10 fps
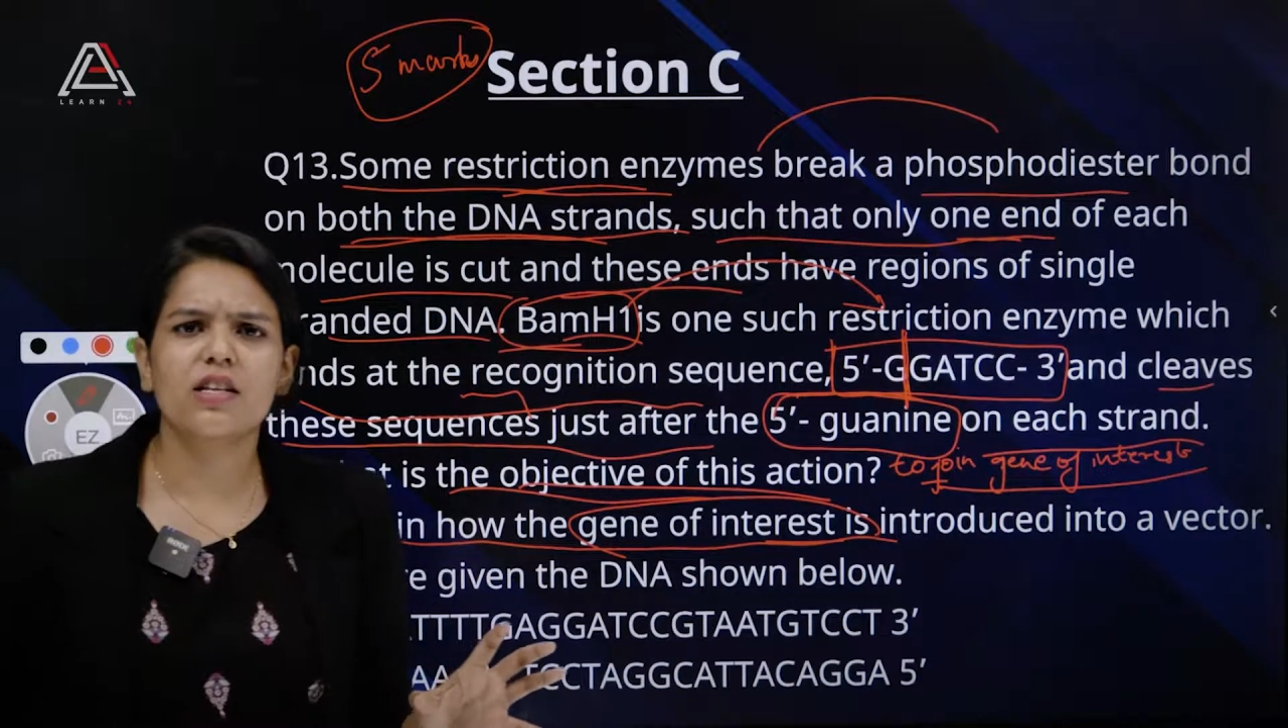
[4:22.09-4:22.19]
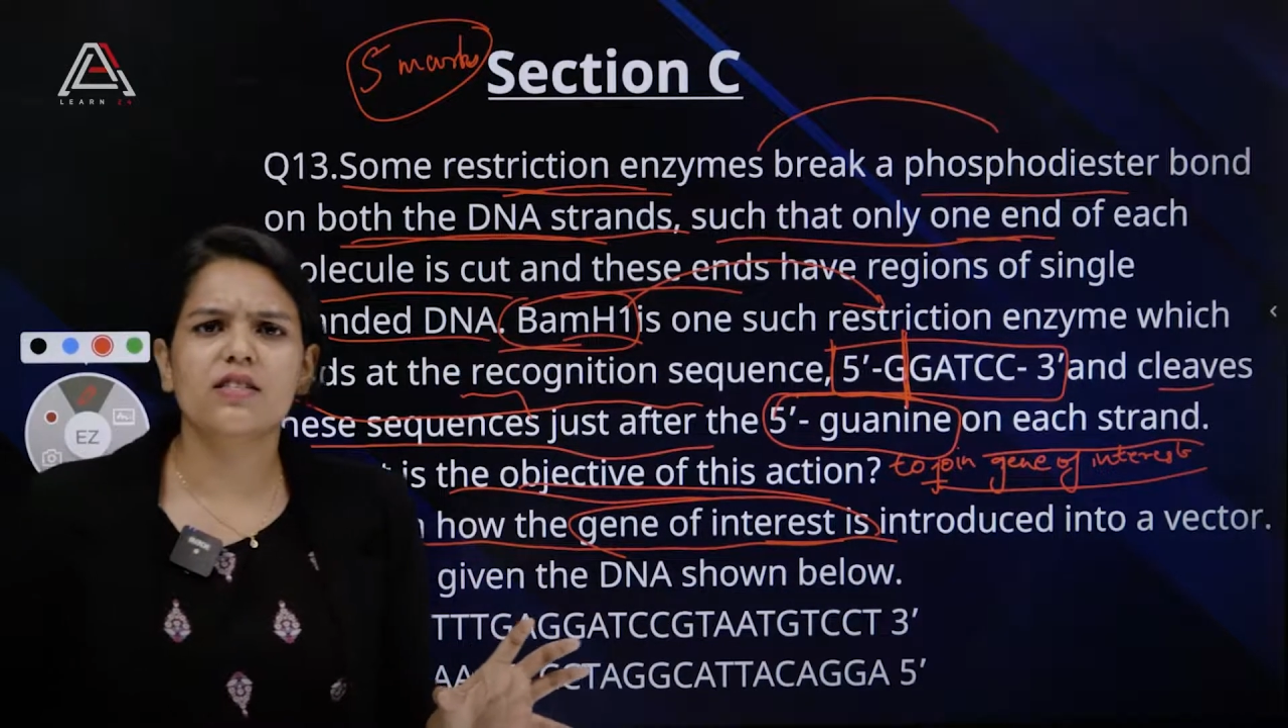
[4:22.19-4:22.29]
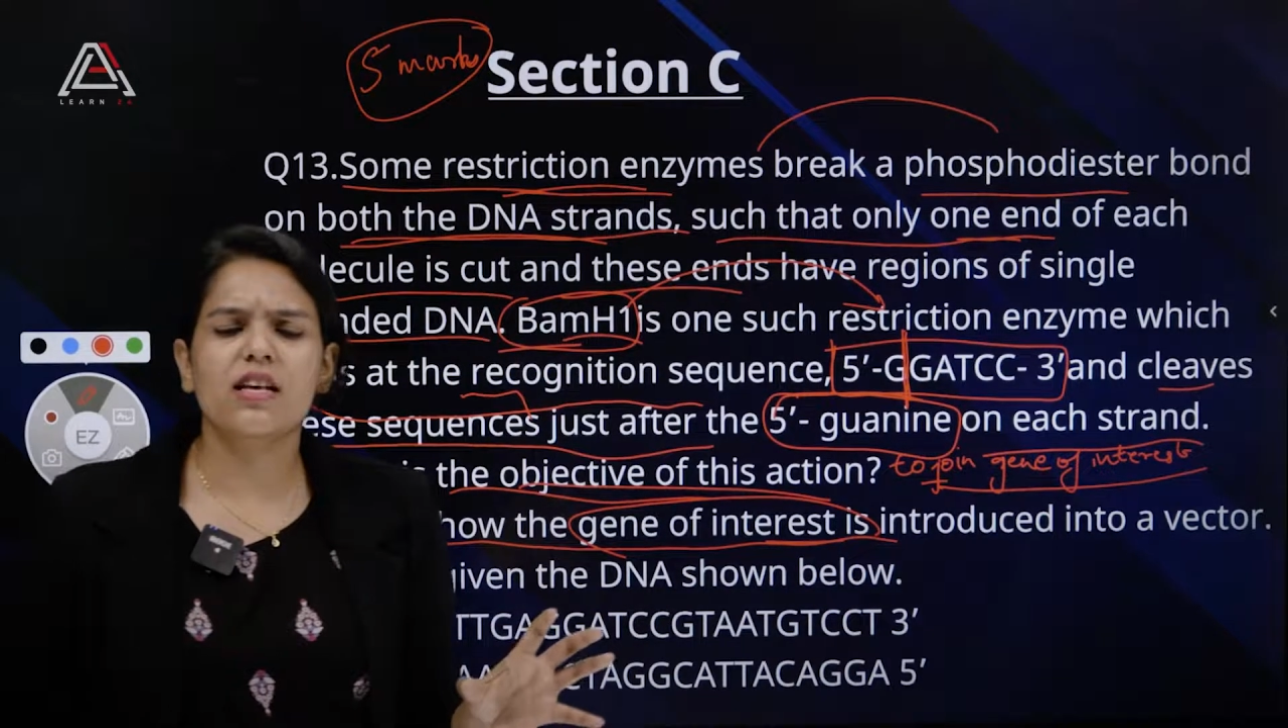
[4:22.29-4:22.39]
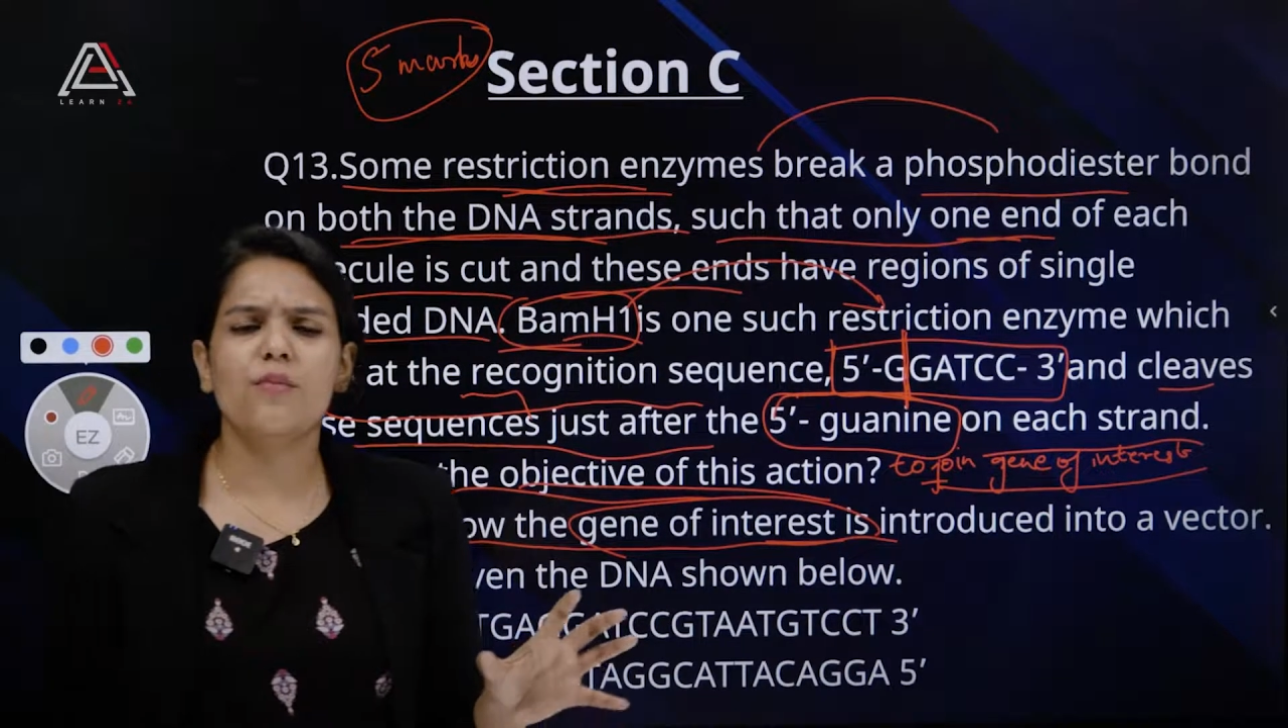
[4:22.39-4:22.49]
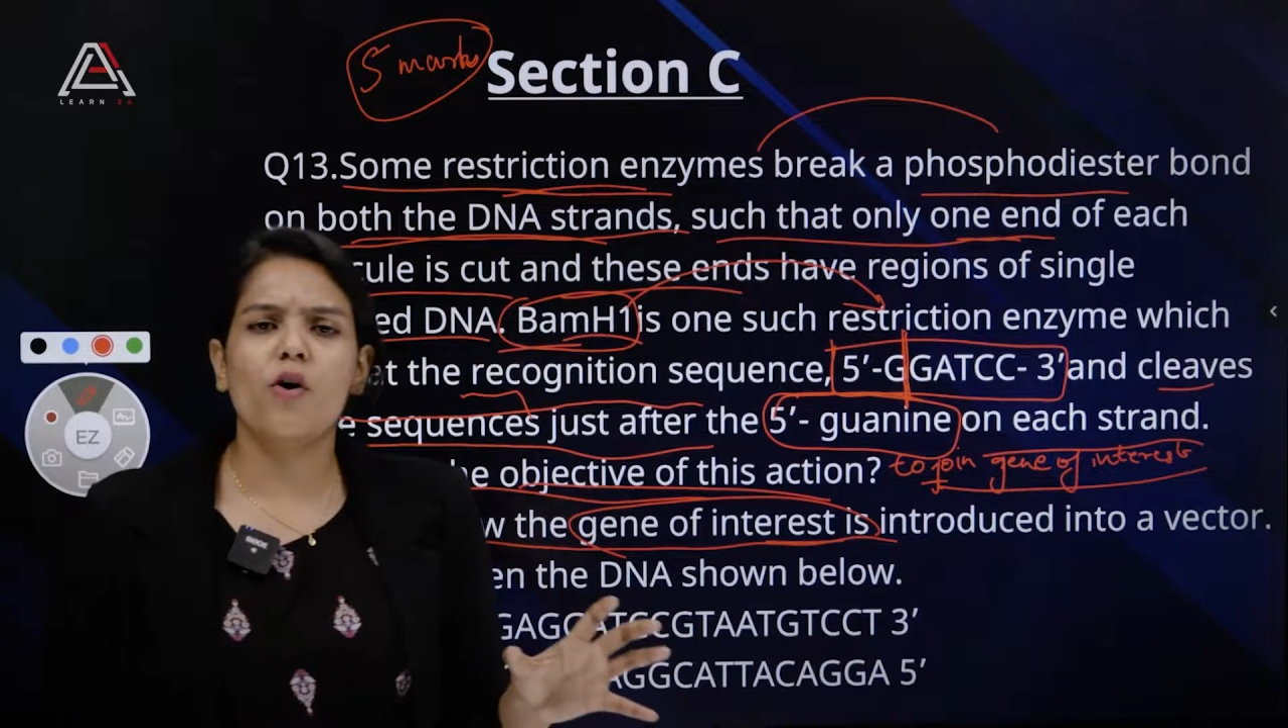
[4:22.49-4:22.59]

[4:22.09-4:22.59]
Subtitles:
enzyme,